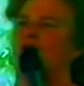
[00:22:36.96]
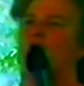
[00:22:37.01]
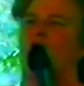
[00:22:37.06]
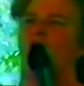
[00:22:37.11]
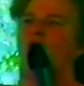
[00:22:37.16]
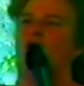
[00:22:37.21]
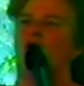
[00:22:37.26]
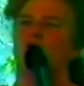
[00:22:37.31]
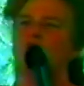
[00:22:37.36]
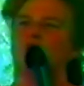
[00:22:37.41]

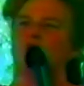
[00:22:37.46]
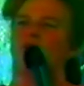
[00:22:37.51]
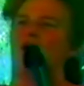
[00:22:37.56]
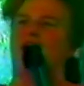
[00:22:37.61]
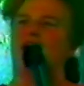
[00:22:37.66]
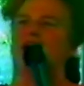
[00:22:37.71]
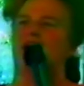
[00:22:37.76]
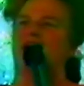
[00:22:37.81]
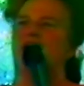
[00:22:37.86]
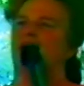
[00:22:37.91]

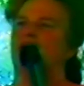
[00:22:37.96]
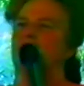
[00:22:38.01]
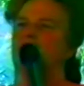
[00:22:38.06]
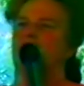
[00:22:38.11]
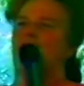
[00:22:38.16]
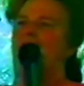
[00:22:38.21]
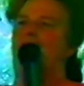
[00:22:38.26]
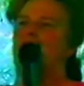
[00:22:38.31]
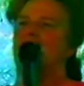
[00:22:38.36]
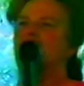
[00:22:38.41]
already in
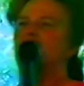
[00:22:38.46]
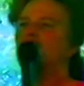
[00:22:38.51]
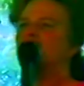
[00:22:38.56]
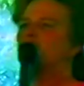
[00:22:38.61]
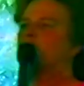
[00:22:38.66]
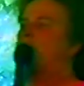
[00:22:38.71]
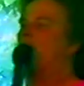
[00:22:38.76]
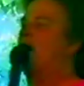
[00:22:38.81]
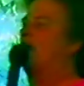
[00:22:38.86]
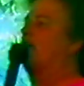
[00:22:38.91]
my
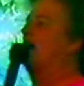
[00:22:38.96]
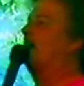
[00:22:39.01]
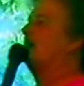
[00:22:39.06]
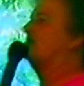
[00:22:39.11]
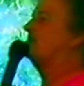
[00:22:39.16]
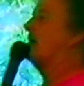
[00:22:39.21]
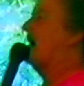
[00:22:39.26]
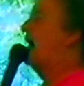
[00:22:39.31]
spirit